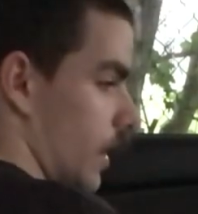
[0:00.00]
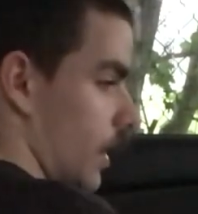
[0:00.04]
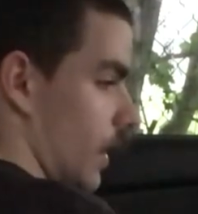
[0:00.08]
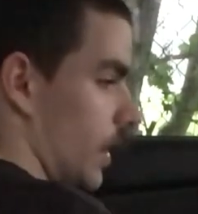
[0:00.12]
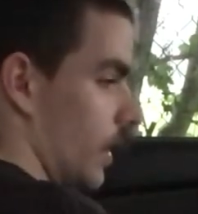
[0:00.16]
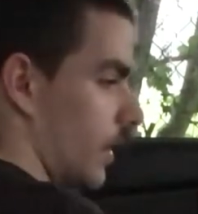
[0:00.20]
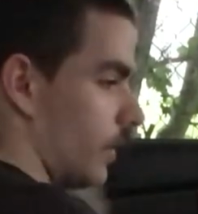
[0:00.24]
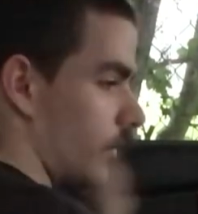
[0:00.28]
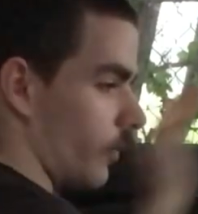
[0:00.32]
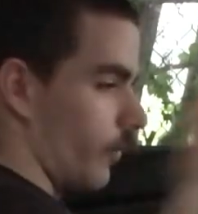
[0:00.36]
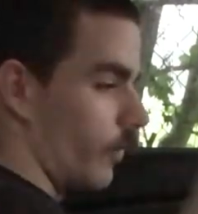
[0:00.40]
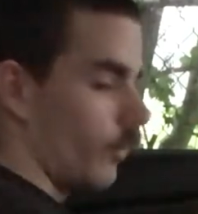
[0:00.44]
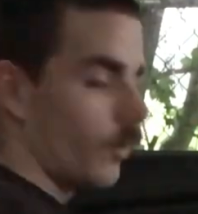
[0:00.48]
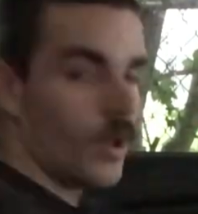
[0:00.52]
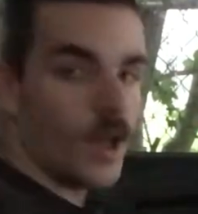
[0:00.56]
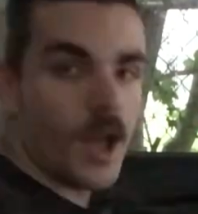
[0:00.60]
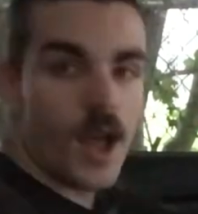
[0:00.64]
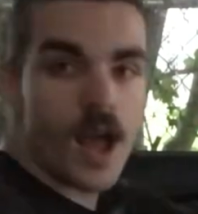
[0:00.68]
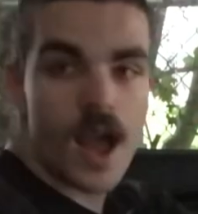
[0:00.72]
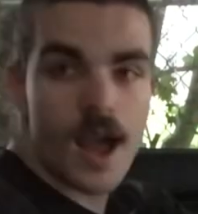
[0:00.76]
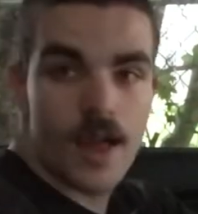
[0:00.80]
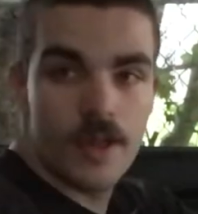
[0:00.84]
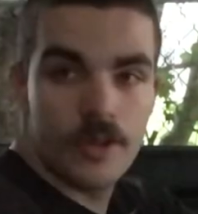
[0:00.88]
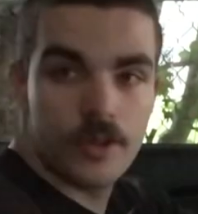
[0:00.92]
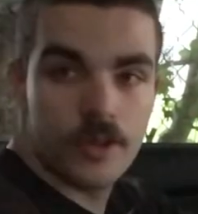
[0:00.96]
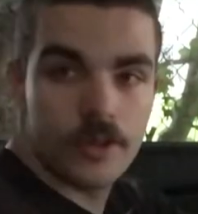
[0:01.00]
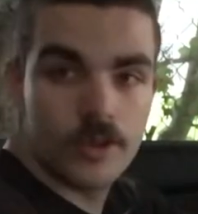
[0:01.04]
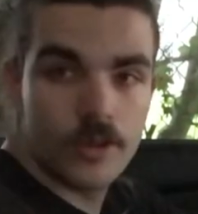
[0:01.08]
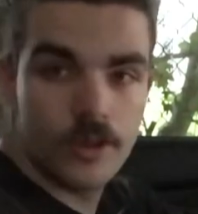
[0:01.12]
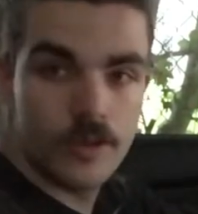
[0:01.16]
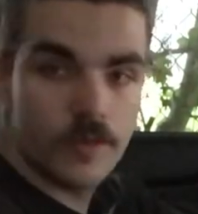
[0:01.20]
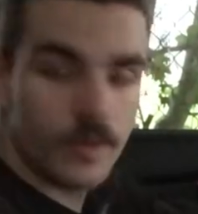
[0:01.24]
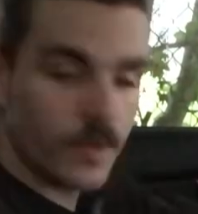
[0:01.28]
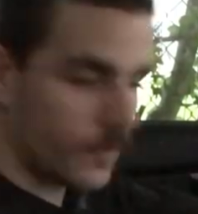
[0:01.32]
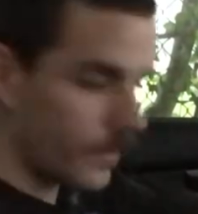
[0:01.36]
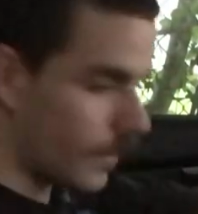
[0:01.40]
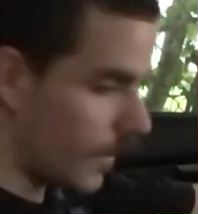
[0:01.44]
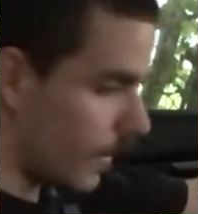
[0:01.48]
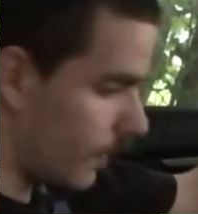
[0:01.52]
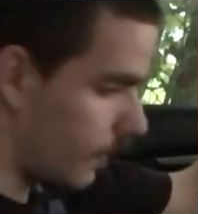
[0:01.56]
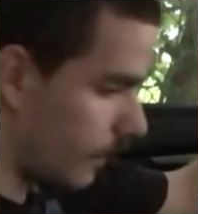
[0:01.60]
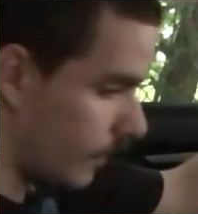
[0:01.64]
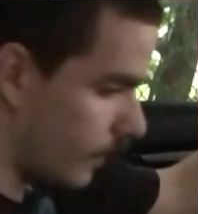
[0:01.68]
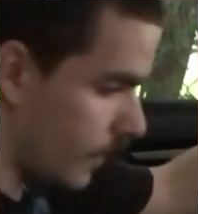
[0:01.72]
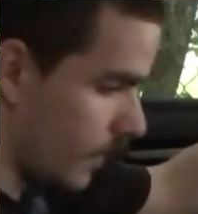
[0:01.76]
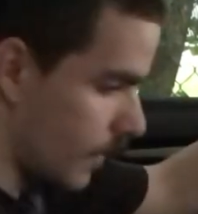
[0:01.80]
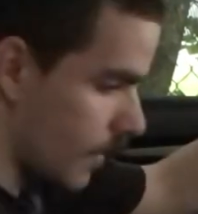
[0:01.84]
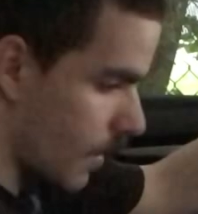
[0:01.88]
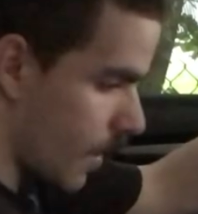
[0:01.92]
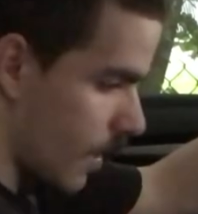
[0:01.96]
It's a little hot. Let's turn this
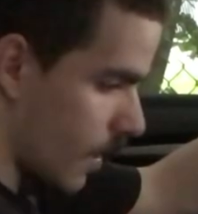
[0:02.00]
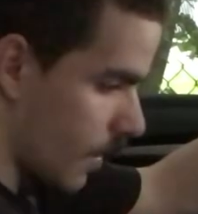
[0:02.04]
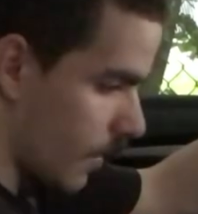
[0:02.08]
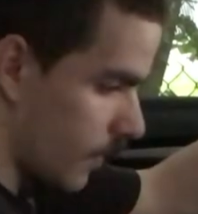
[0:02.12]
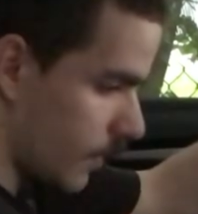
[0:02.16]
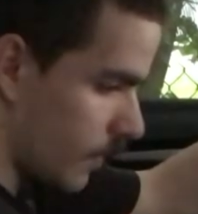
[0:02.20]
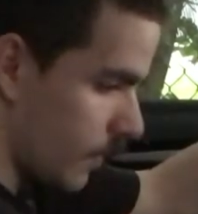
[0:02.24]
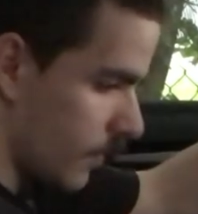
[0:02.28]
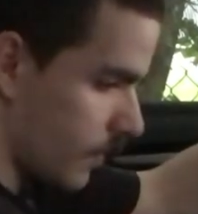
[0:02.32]
AC on.